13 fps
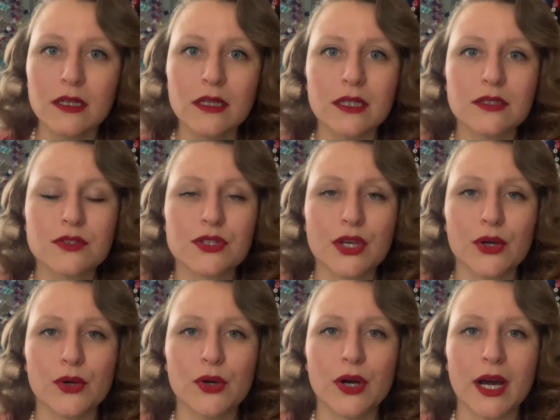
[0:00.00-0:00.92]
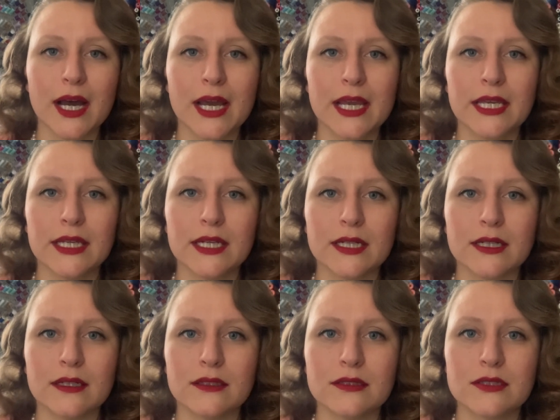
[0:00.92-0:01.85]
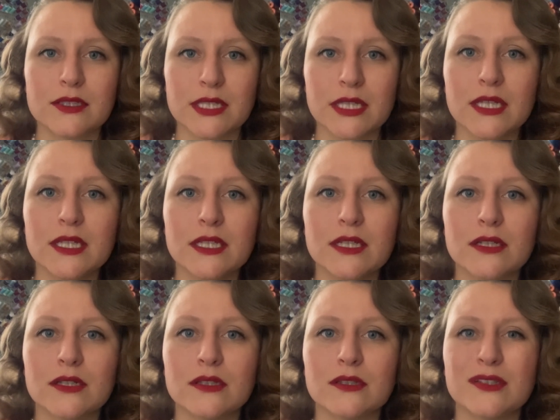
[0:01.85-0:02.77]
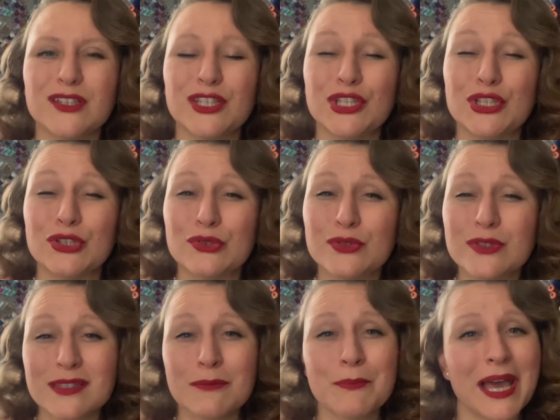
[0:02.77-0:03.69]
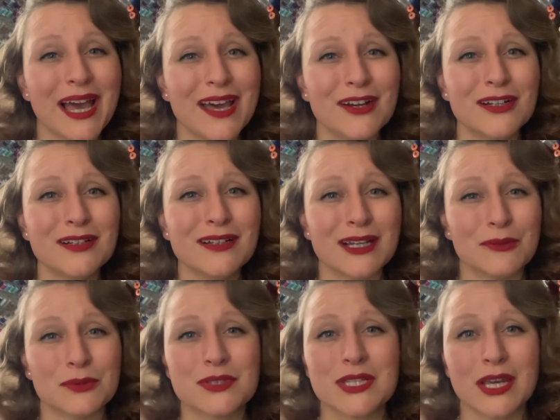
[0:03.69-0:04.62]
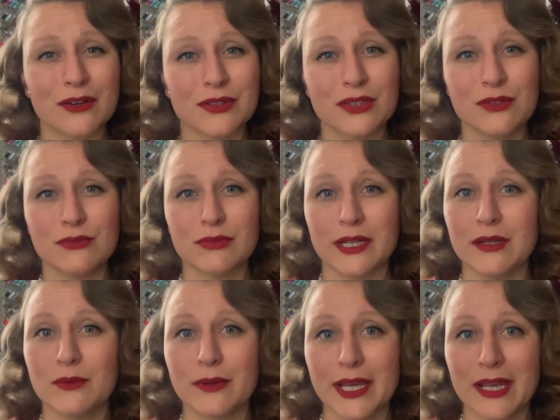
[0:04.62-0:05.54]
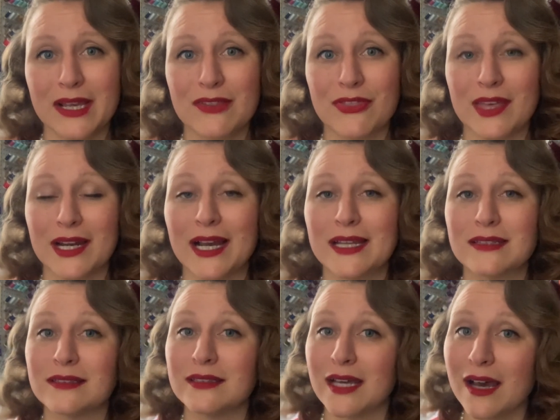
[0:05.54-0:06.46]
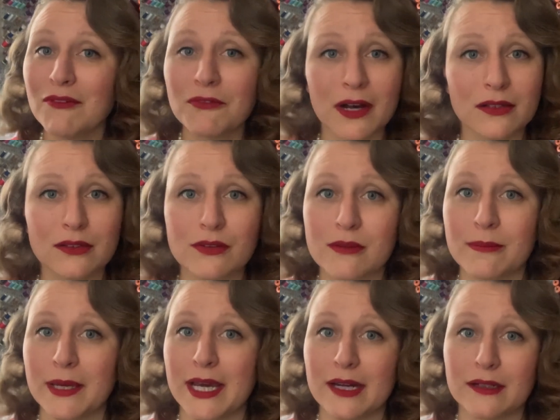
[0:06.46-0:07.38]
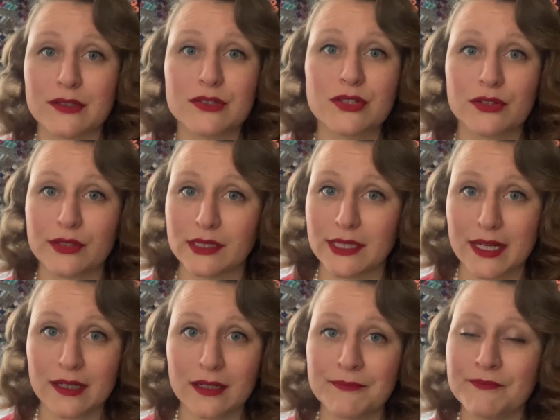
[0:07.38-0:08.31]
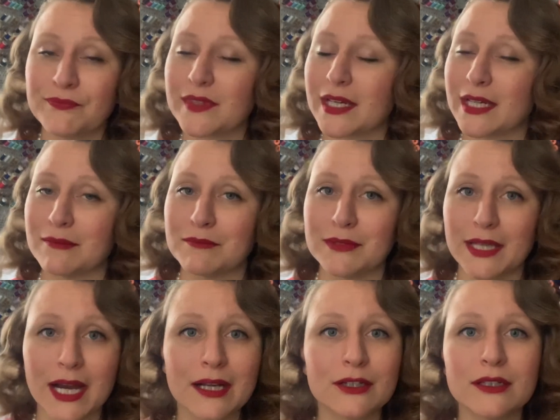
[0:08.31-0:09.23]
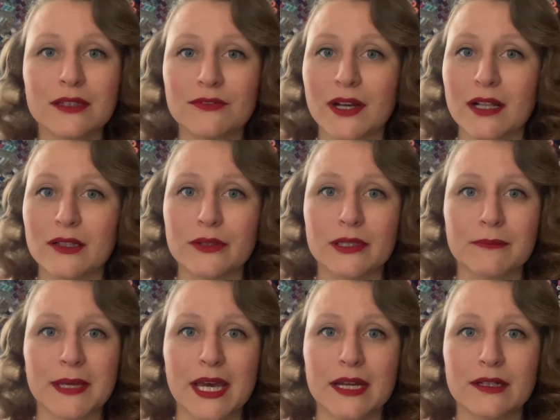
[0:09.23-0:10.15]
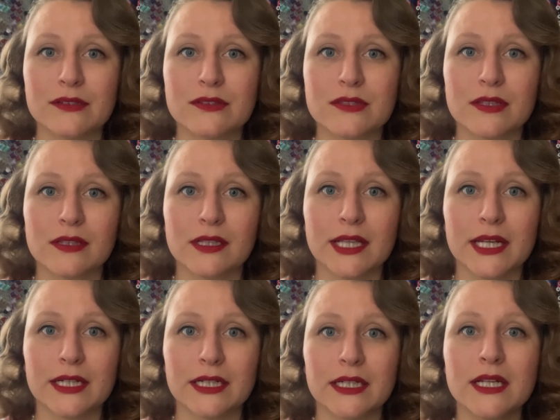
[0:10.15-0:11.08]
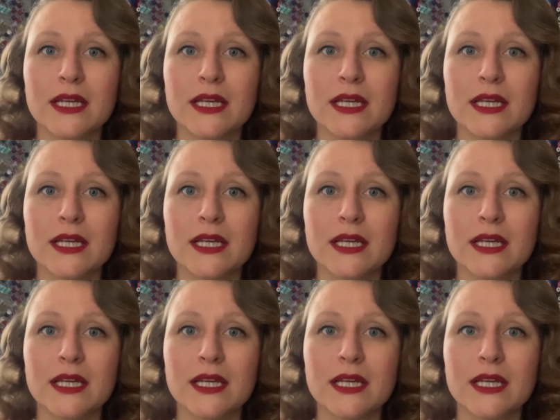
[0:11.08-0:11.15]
So I did use the pattern. I will tell you right away that I did not follow the pattern to the letter. I am not good at following patterns to the letter.